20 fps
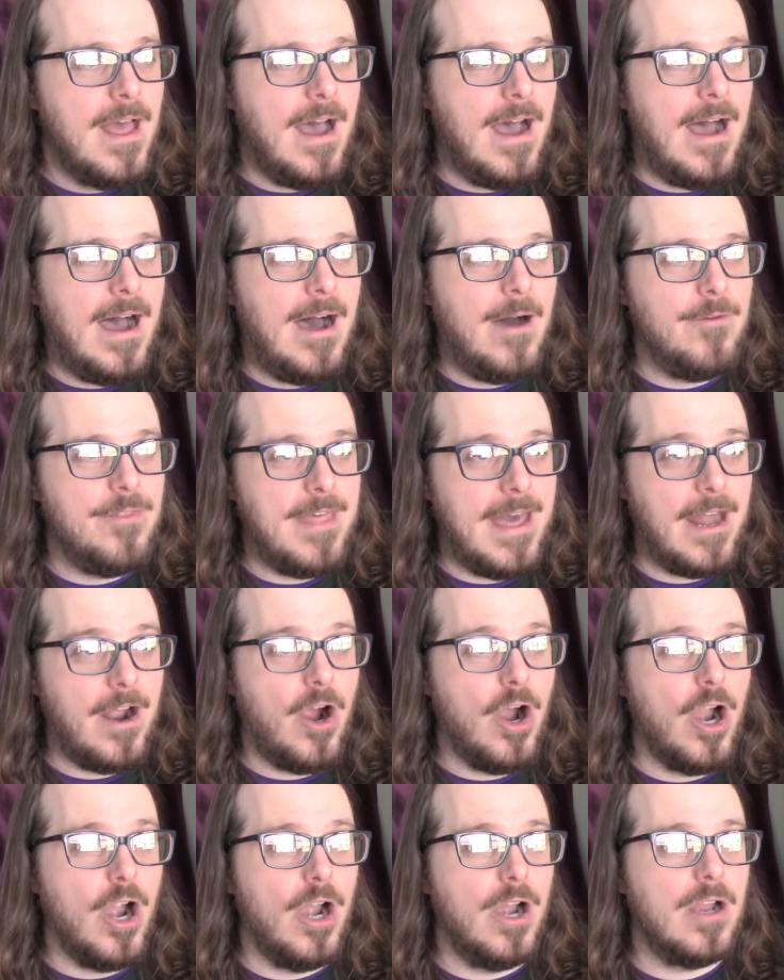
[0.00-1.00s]
that
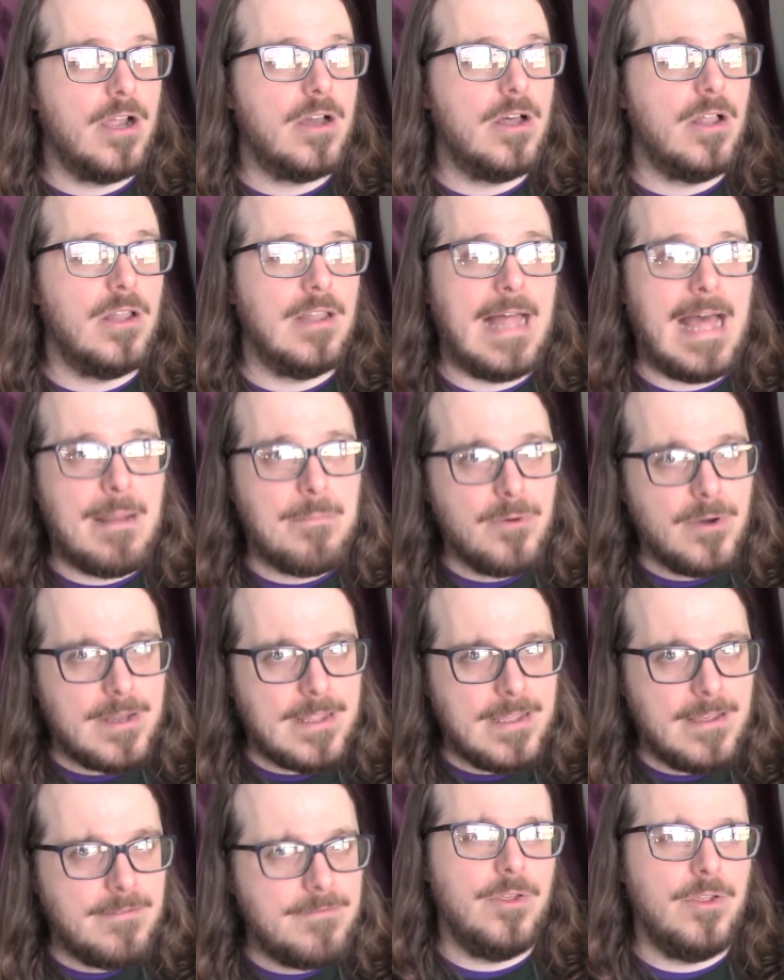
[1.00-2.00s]
are
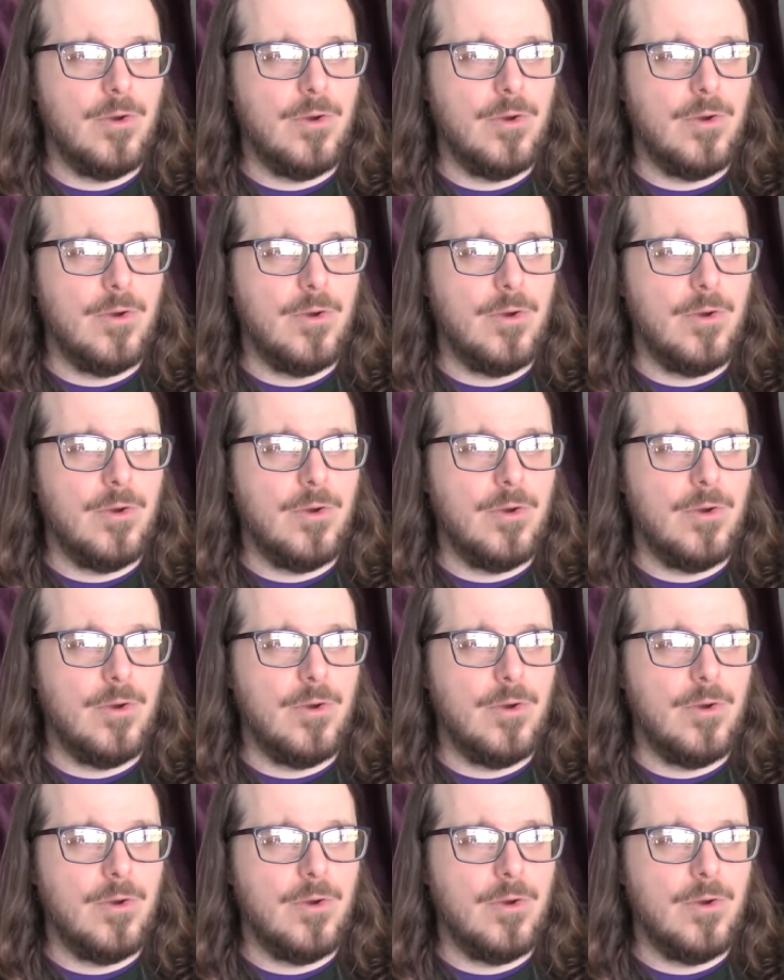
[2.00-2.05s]
collaborative,